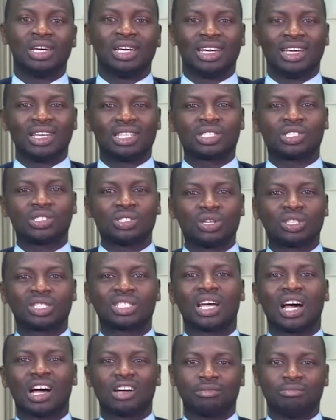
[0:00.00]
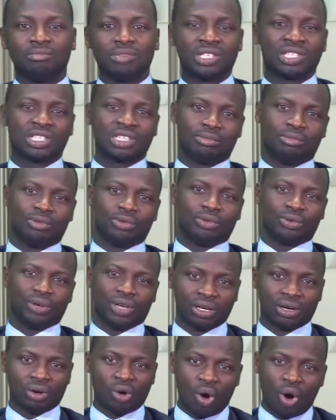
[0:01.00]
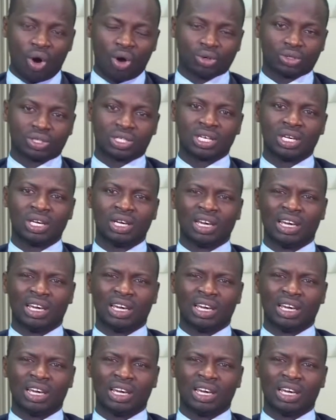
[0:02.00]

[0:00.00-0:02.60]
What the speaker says: it's not admissible in court.